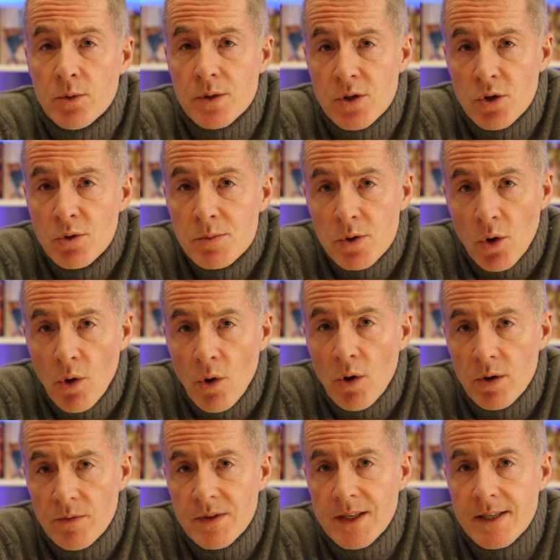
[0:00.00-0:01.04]
assumed all
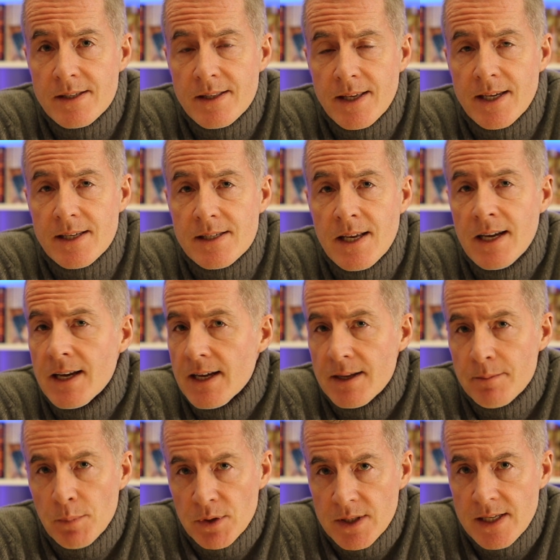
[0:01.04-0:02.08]
of these things,
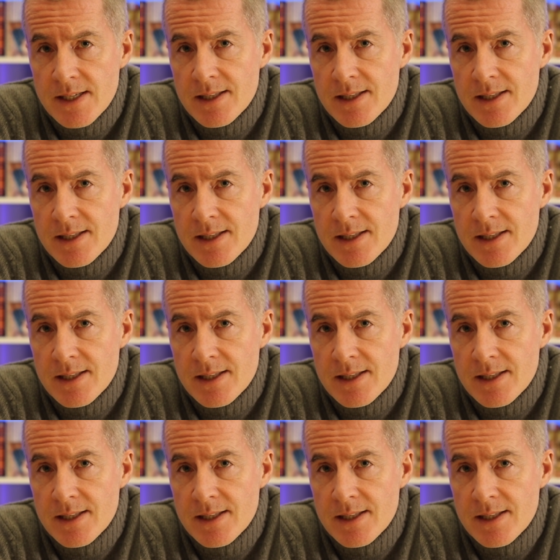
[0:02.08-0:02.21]
but these